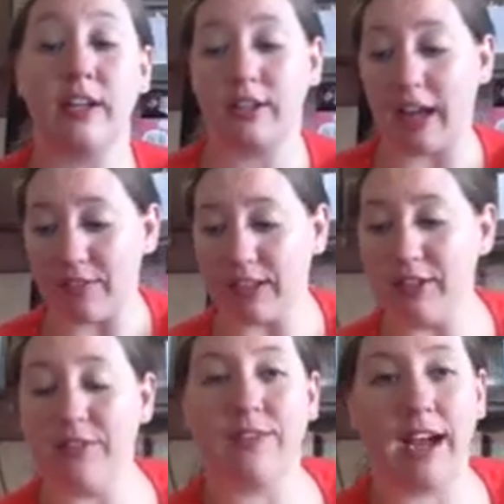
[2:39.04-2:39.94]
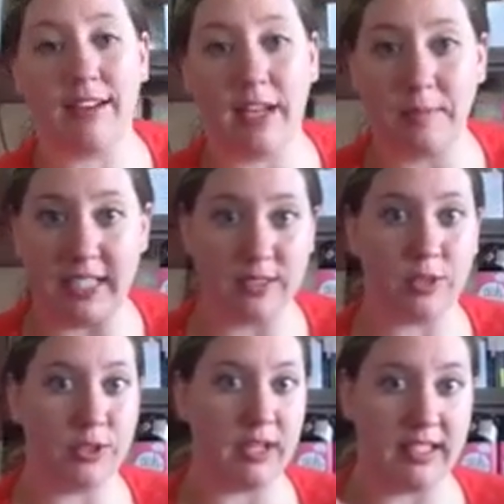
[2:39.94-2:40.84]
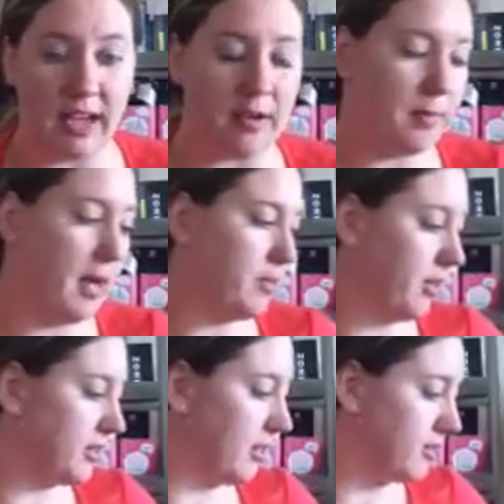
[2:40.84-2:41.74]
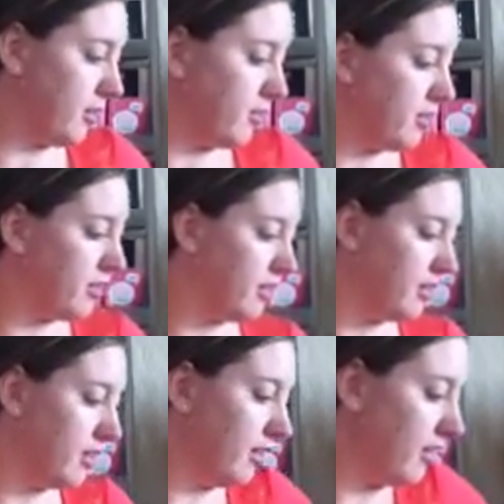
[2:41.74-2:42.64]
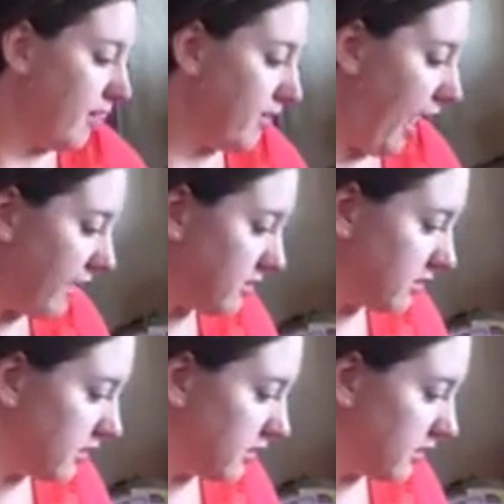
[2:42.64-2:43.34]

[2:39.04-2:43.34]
definitely, you can find a lot of peace when you take time to pamper yourself. So, love that.